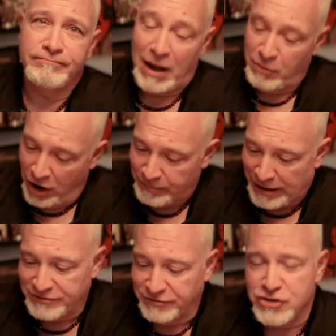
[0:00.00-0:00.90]
Walk
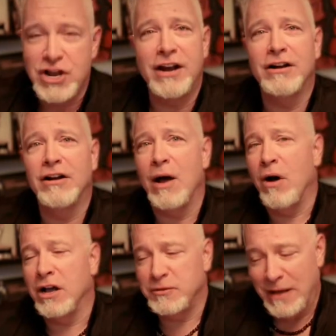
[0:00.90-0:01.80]
past the janitor, I
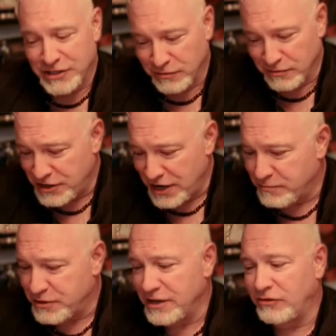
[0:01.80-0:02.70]
walk past the
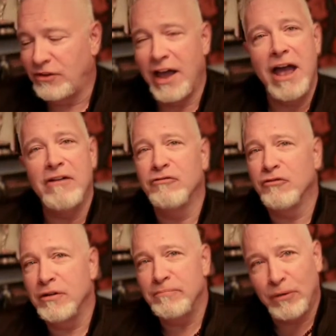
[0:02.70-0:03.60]
receptionist,
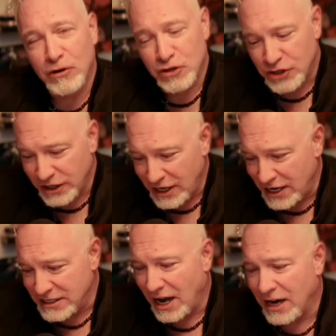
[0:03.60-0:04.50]
every person that I
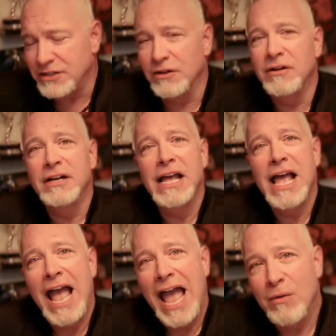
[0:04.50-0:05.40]
talk to.
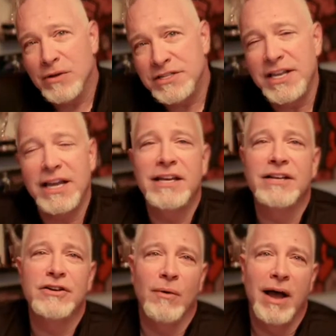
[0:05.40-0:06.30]
Hey, what's standing in
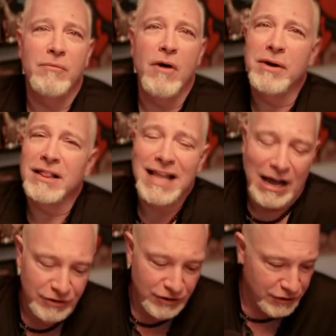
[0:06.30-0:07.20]
your way? What would allow
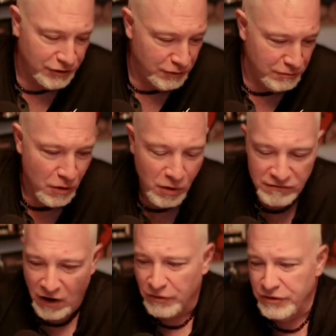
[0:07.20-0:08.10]
you to do more
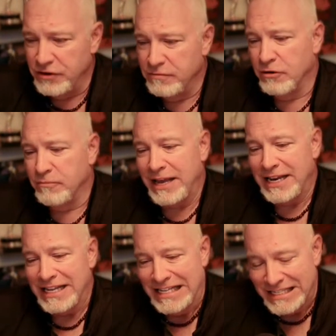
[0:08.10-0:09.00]
volume or make
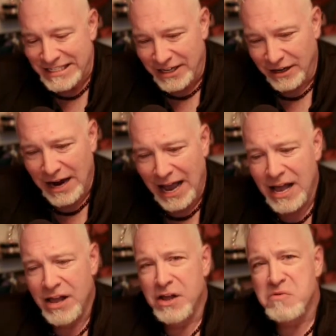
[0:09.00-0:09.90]
it easier? Have
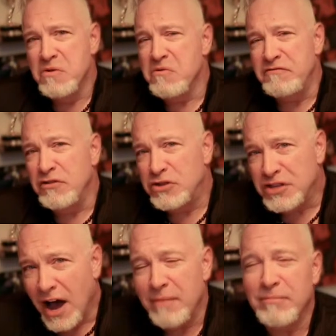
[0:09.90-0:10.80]
you
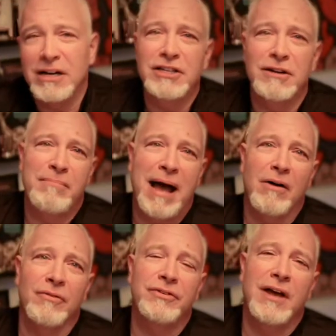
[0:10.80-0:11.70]
thought much
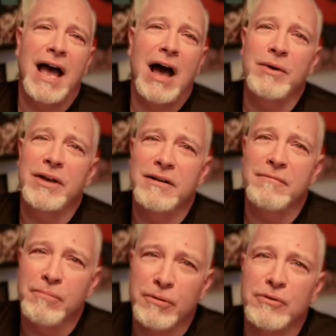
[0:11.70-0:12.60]
about how we could
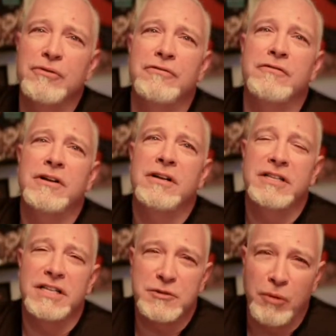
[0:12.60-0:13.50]
improve
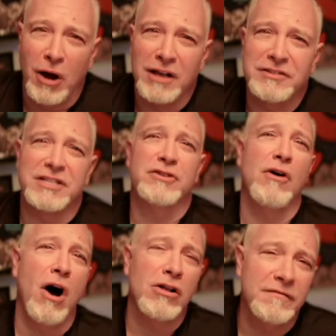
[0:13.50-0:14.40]
this process? Are
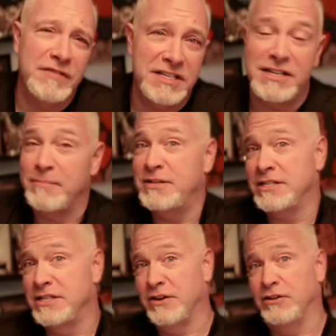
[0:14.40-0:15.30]
all of these steps
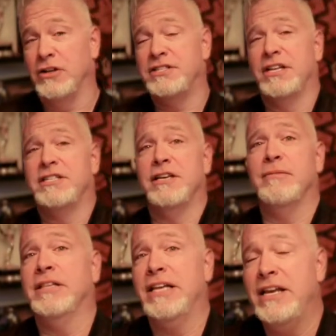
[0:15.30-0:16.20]
necessary? Look, Six Sigma
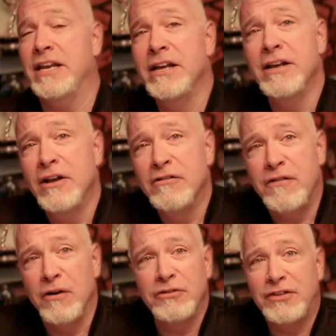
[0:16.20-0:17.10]
and Lean
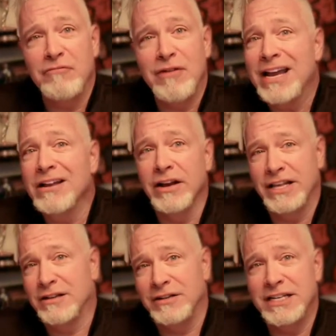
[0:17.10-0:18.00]
folks say regularly
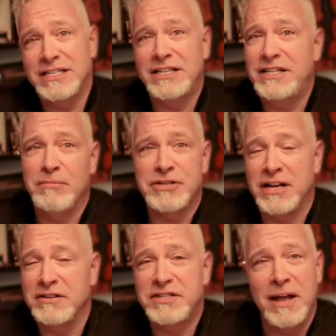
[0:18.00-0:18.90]
30 to 60%
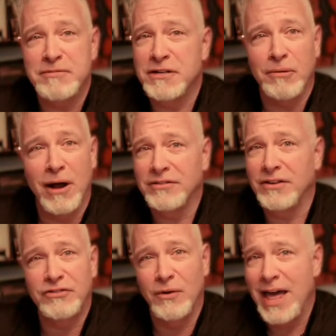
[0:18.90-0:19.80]
of steps in a process
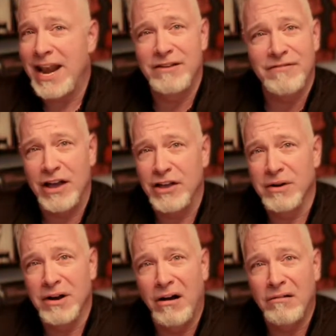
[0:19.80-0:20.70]
don't add any value at
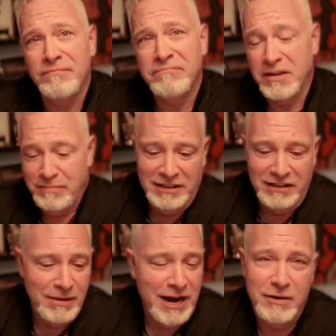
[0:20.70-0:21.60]
all. It can be
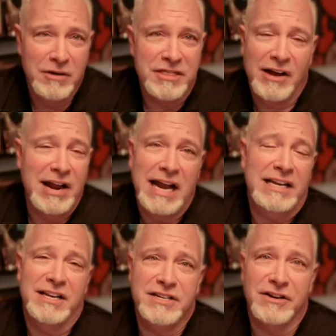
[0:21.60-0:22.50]
eliminated without any
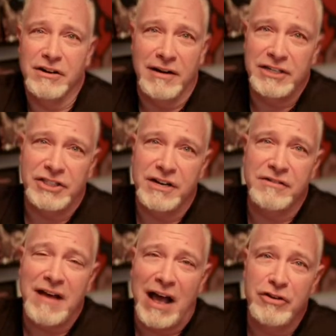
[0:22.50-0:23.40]
deterioration in
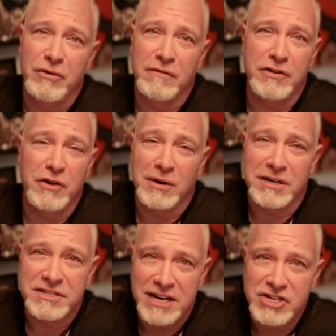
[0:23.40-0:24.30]
value of the
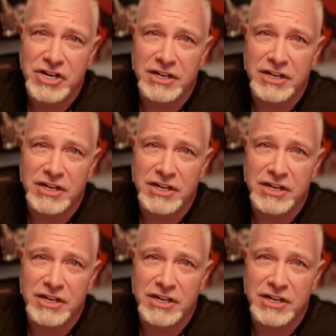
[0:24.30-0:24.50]
organization.